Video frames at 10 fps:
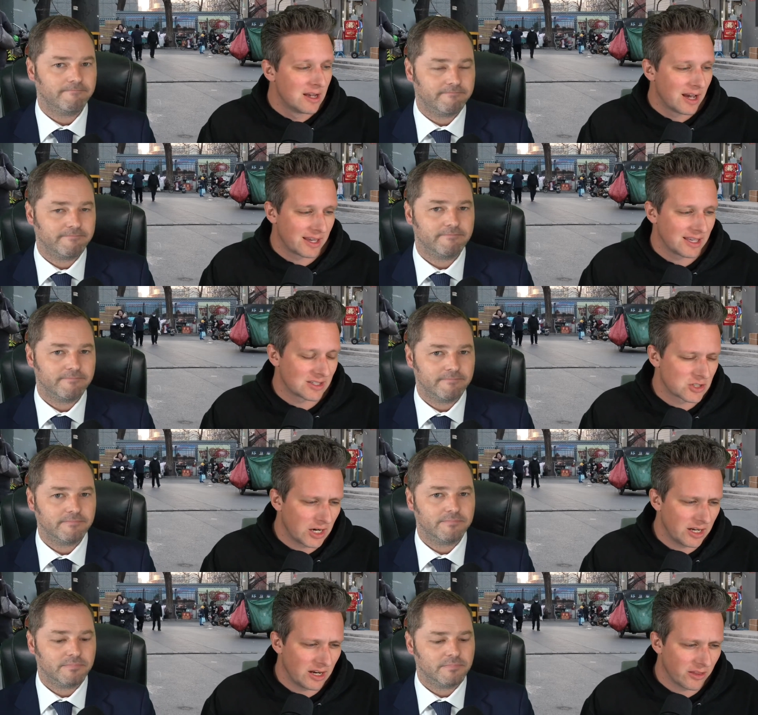Speaker 1: against
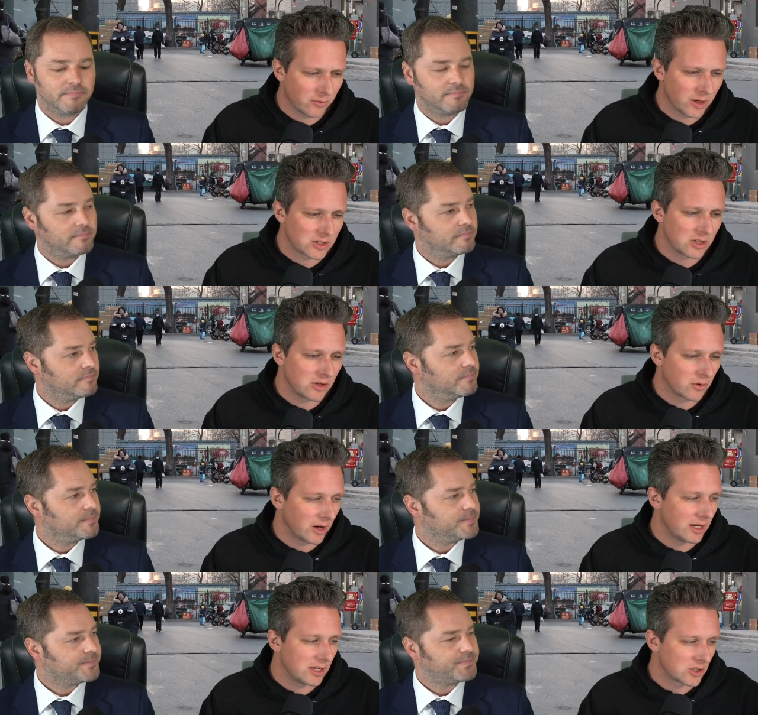China on the Russian
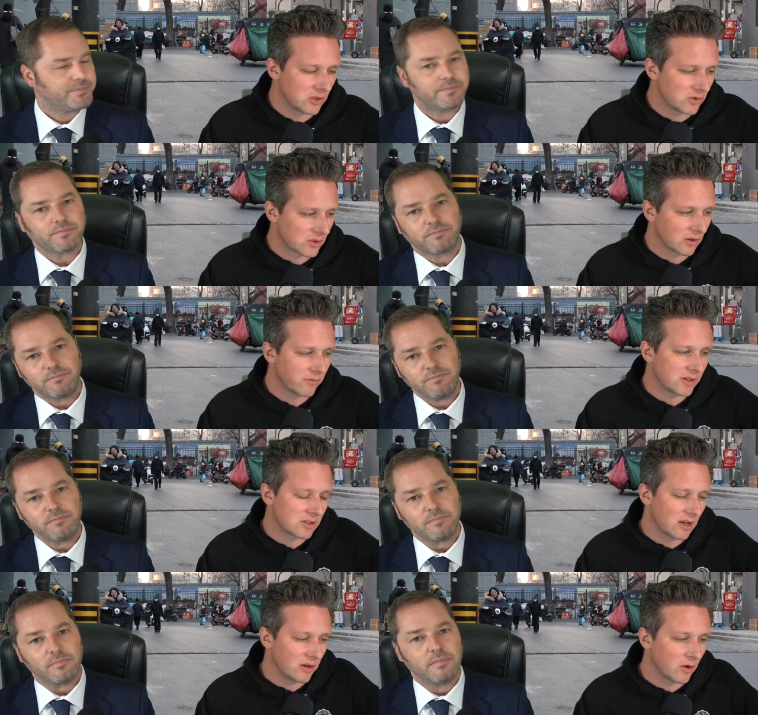Ukraine issues
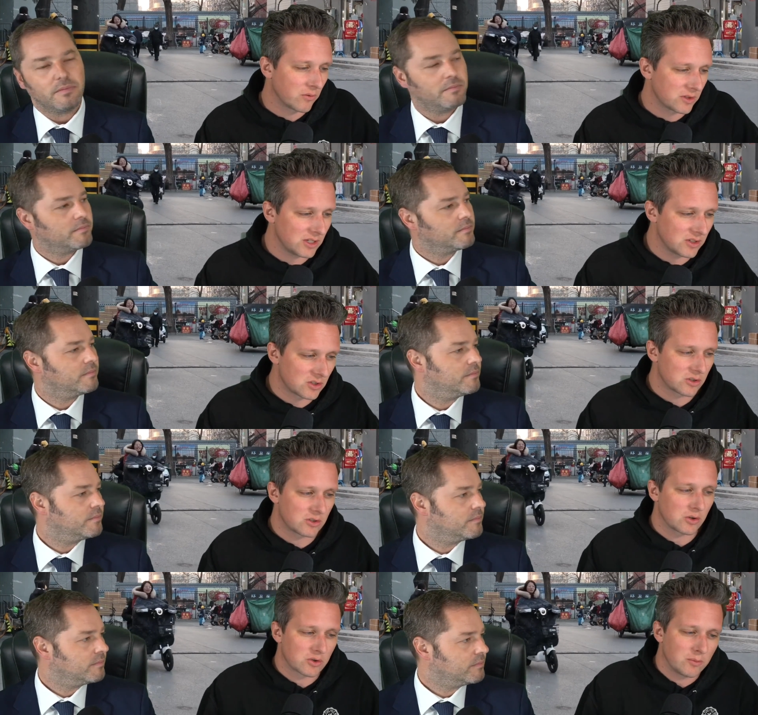surfaced on overseas
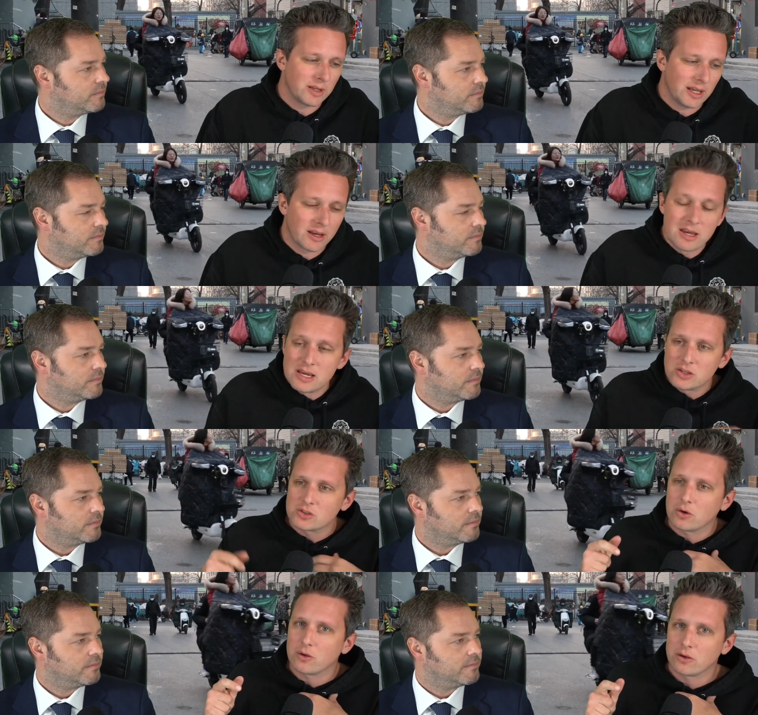social media.
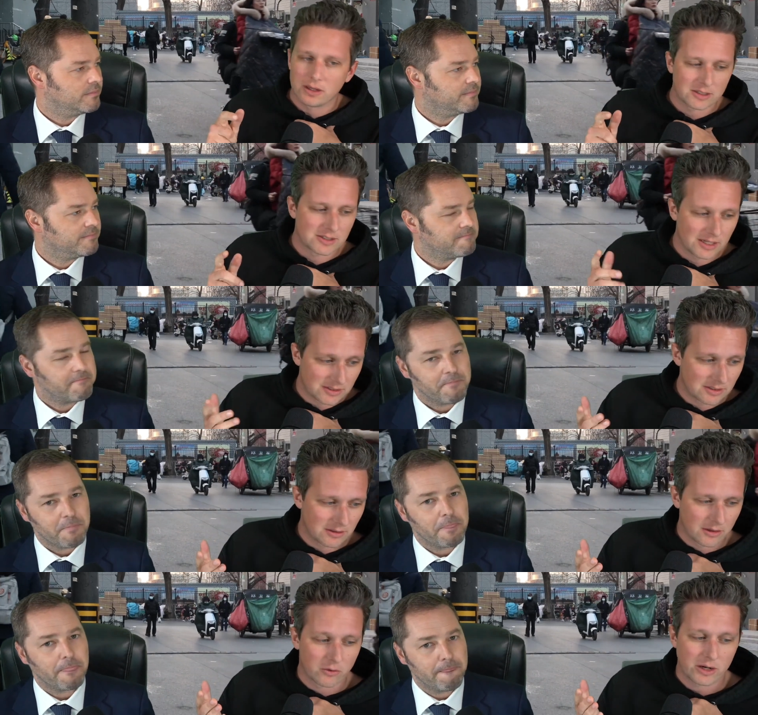So, and it says
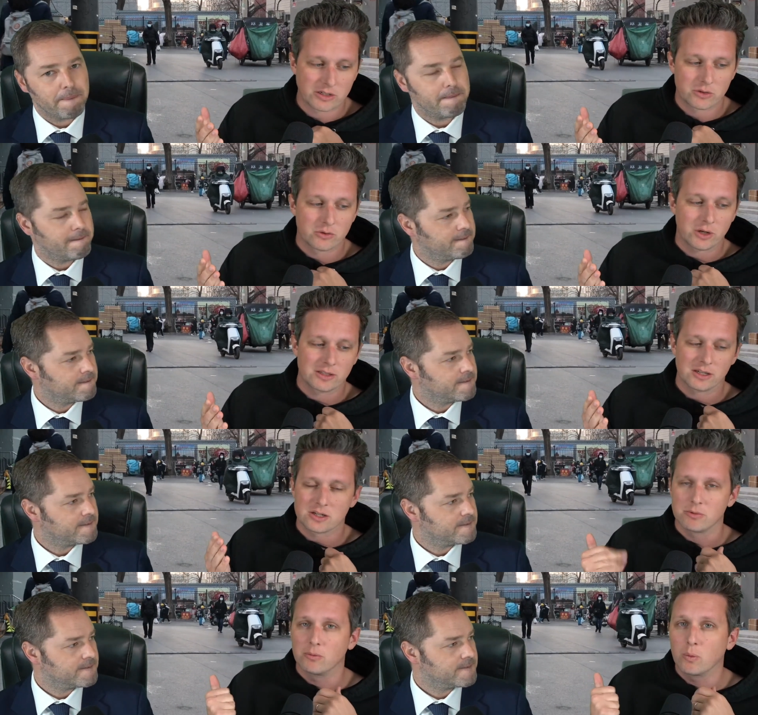the Great
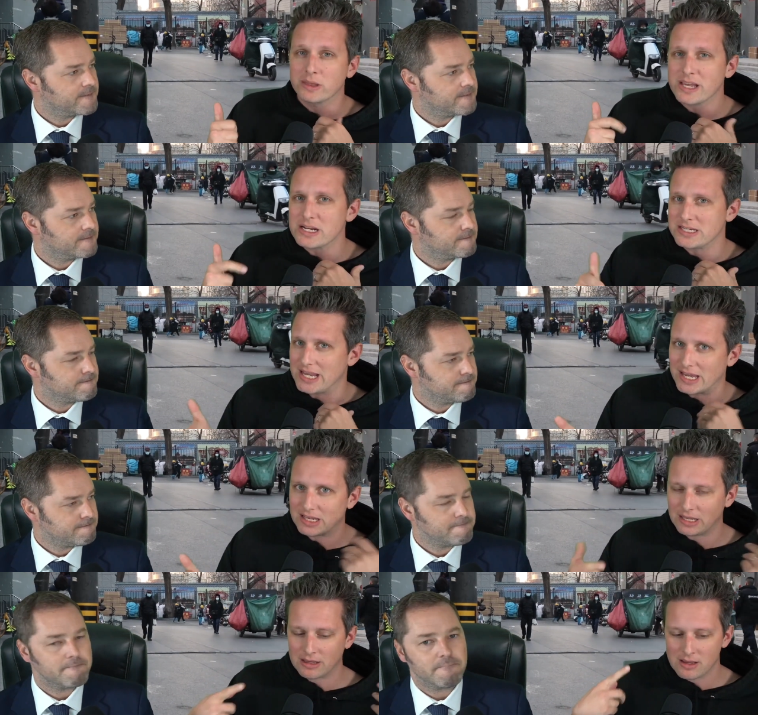Translation Movement. What they
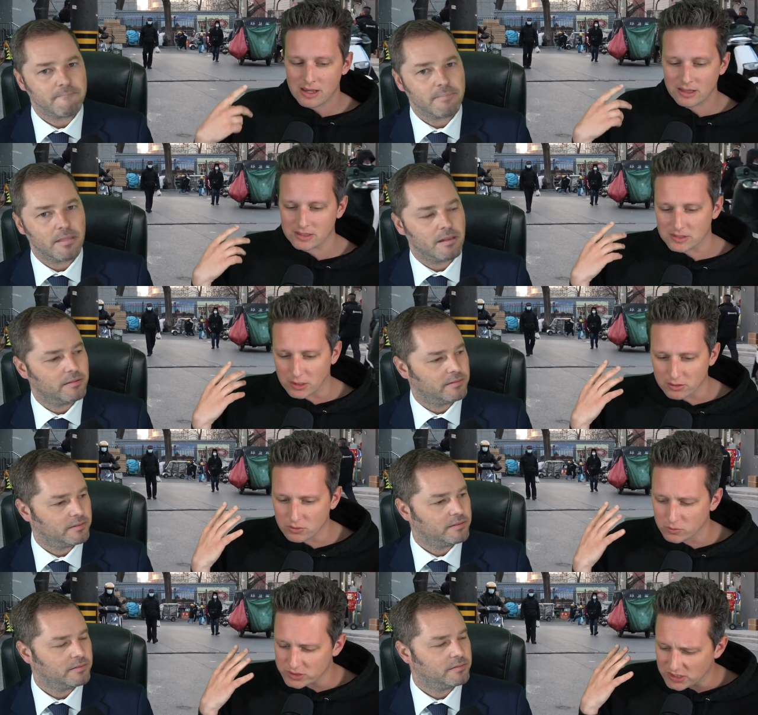did in this
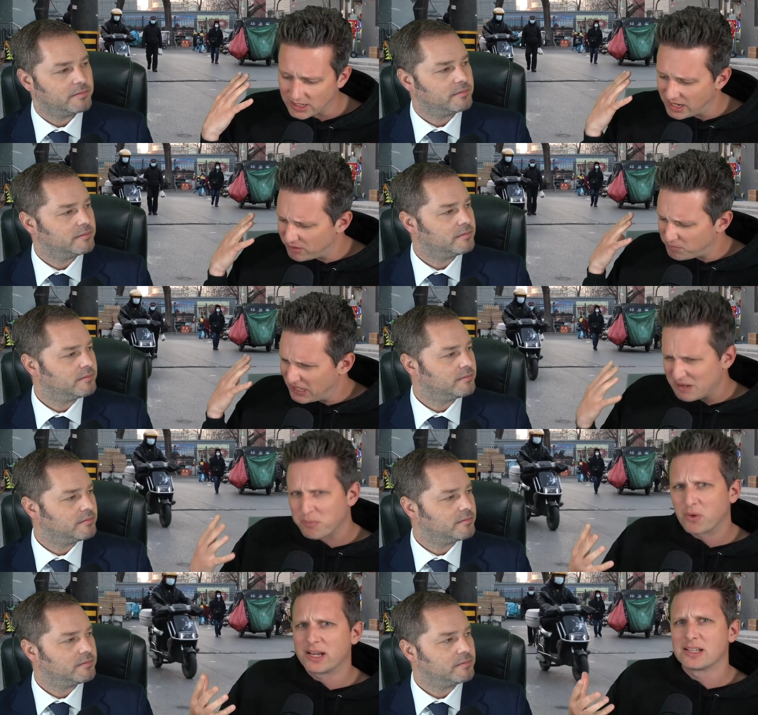article was to kind of
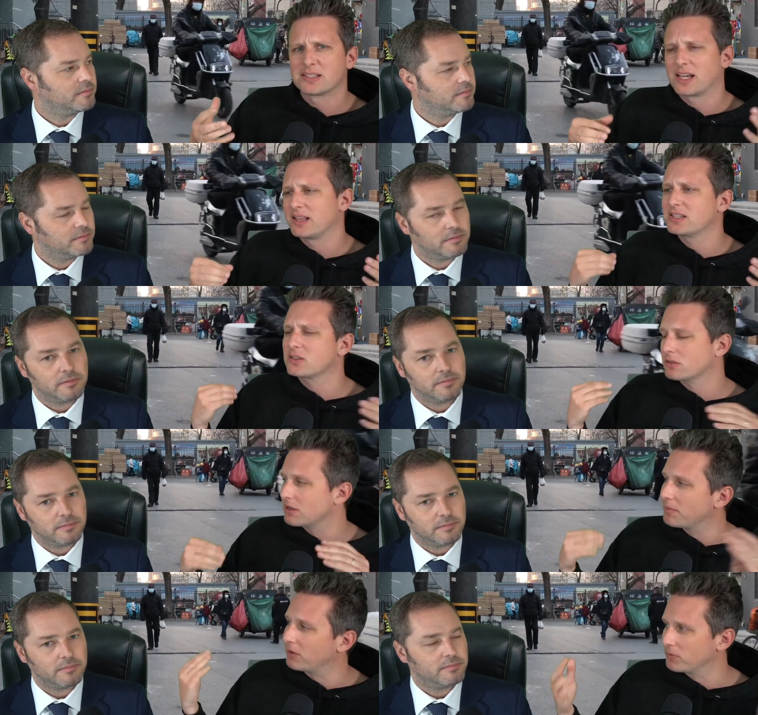pinpoint it and say this is only
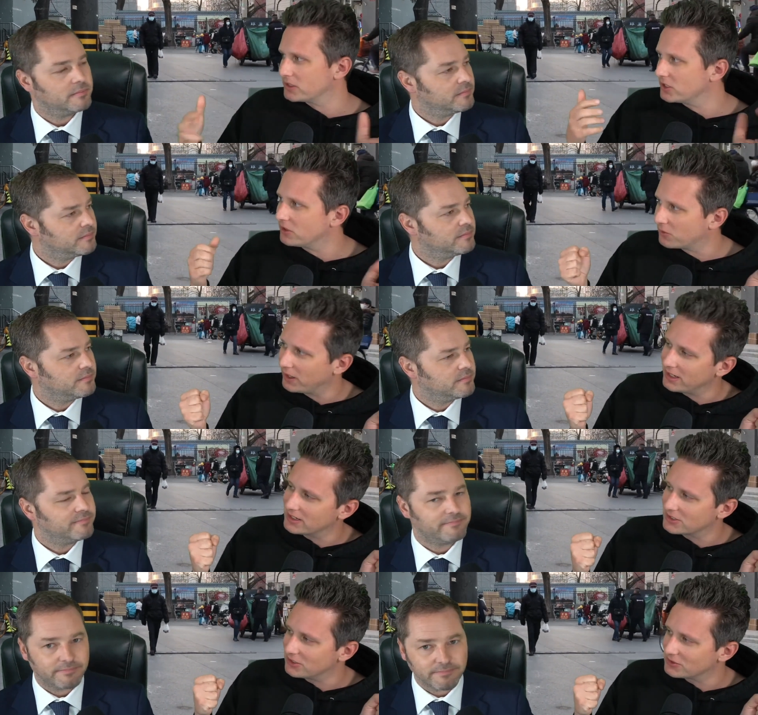about Russia Ukraine
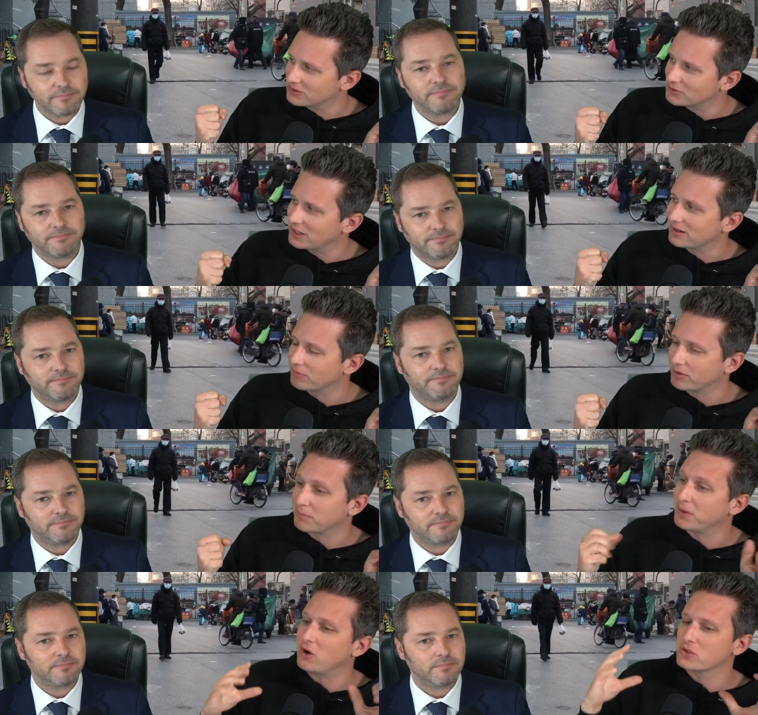issues and mm-hmm. try to mm-hmm.
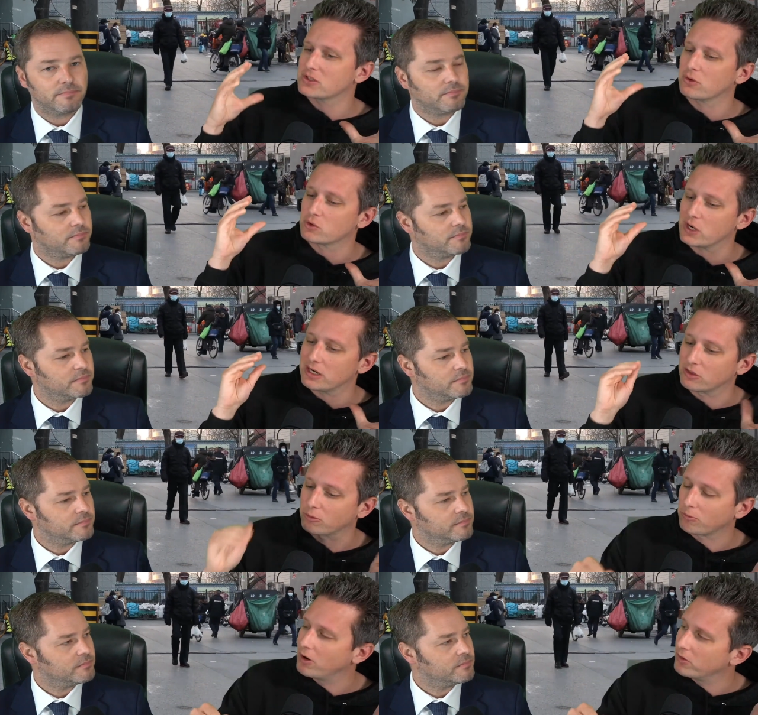deflect, but also try to
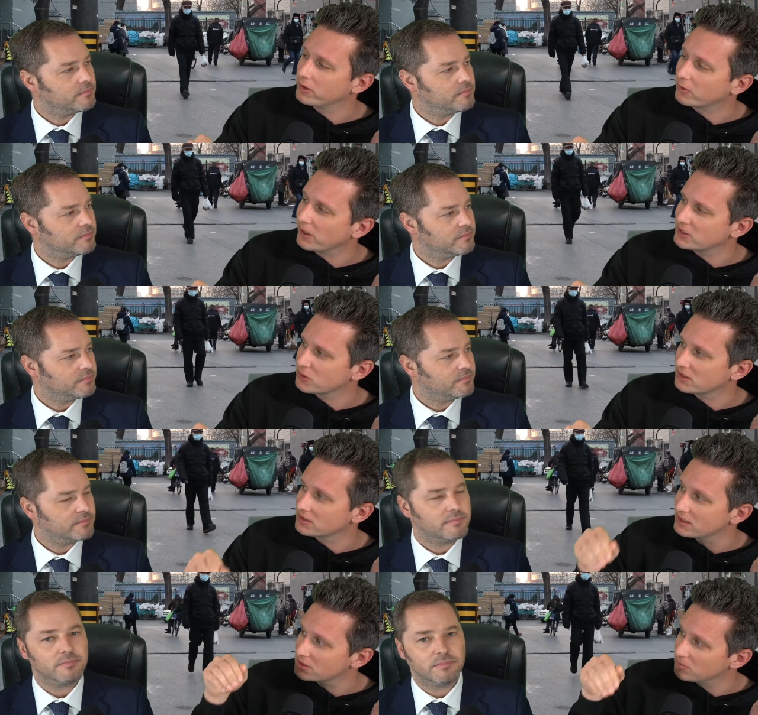throw the Great
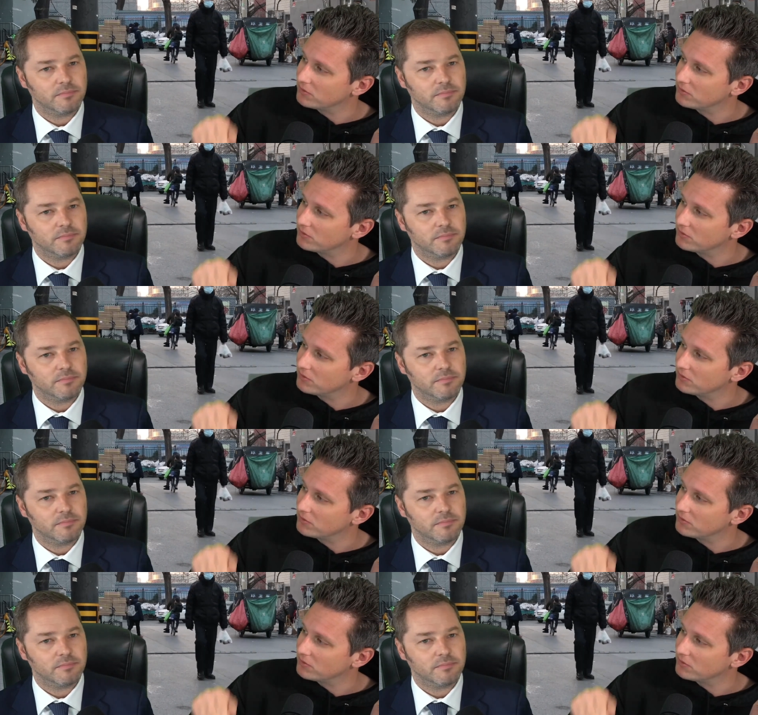Translation